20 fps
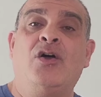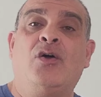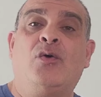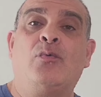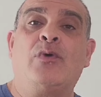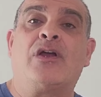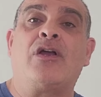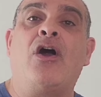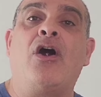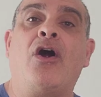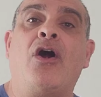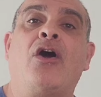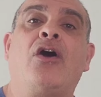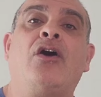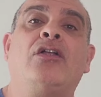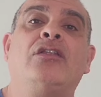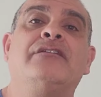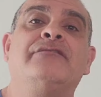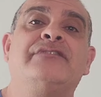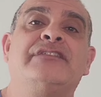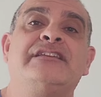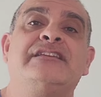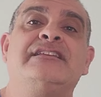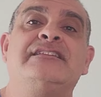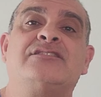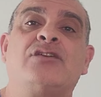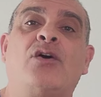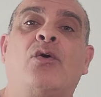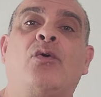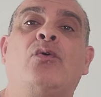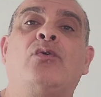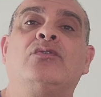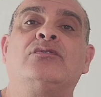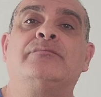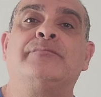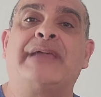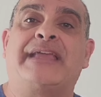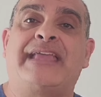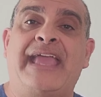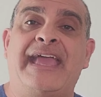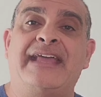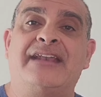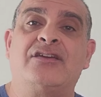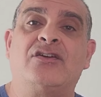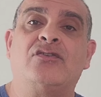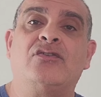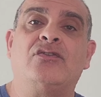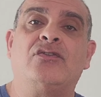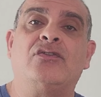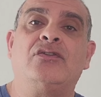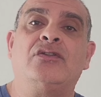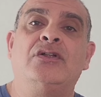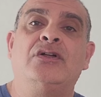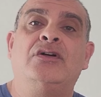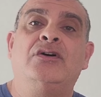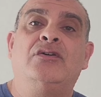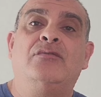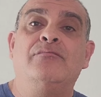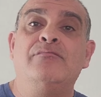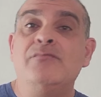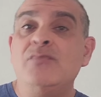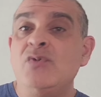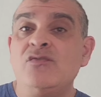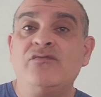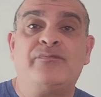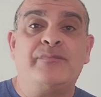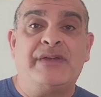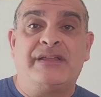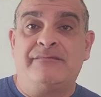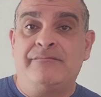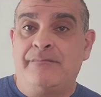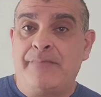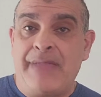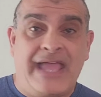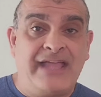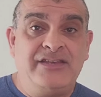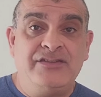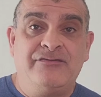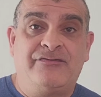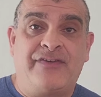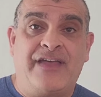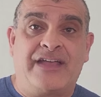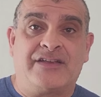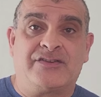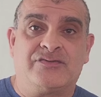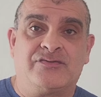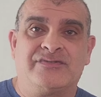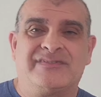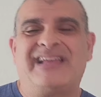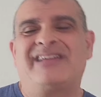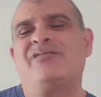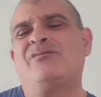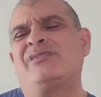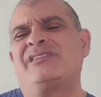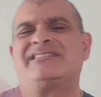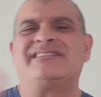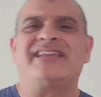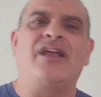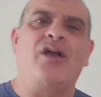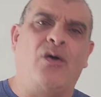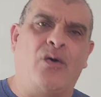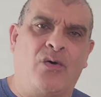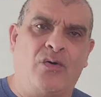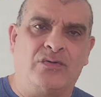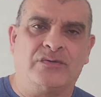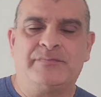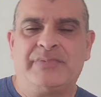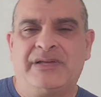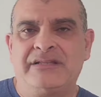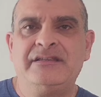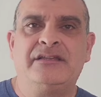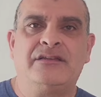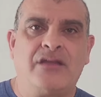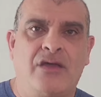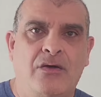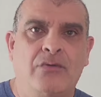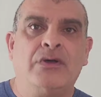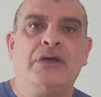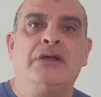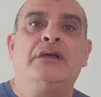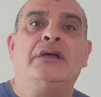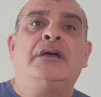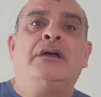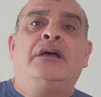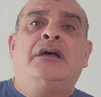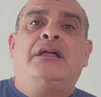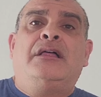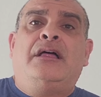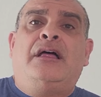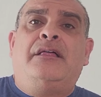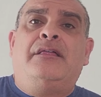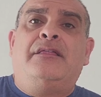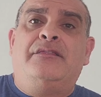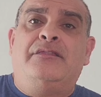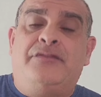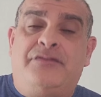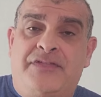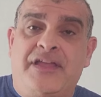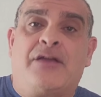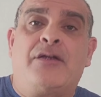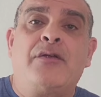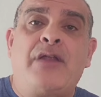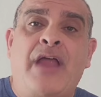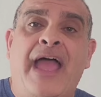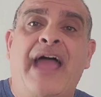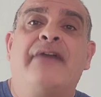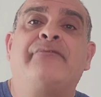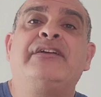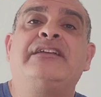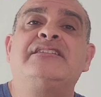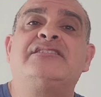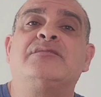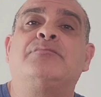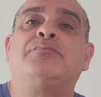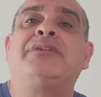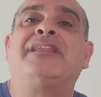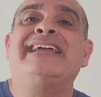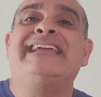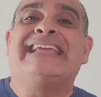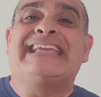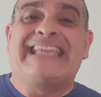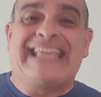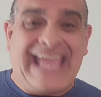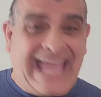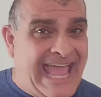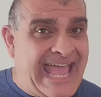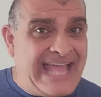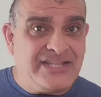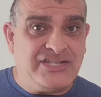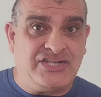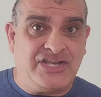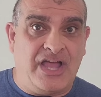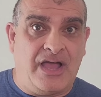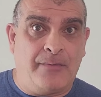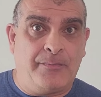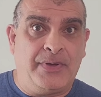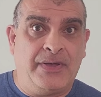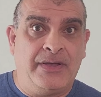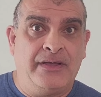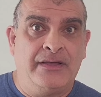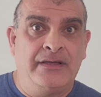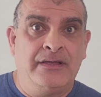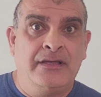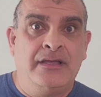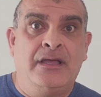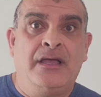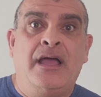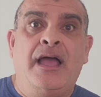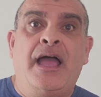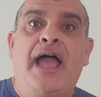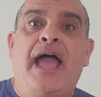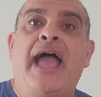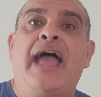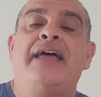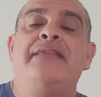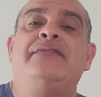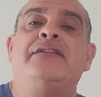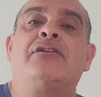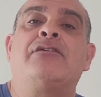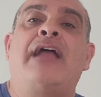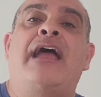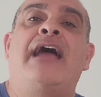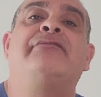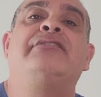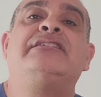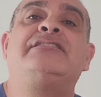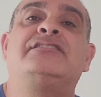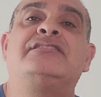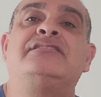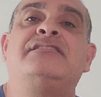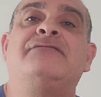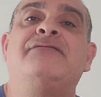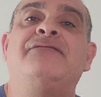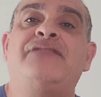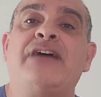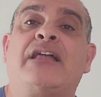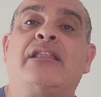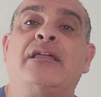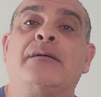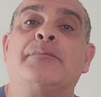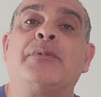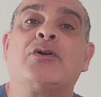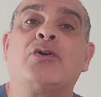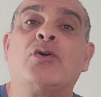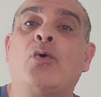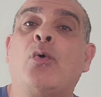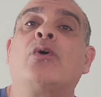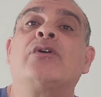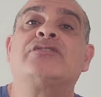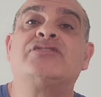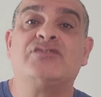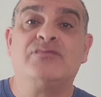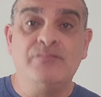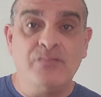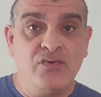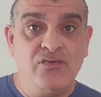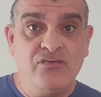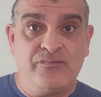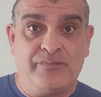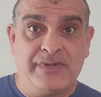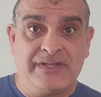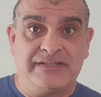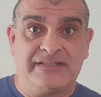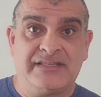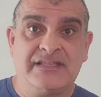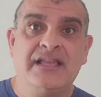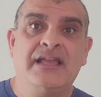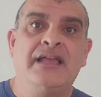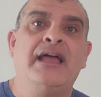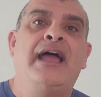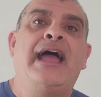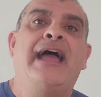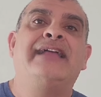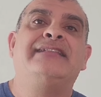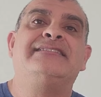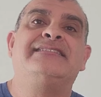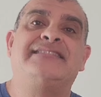where all of these old mechanical movement manufacturers, I don't want to say old, but you know, they're having to play catch up, and they're having to develop quartz movements. And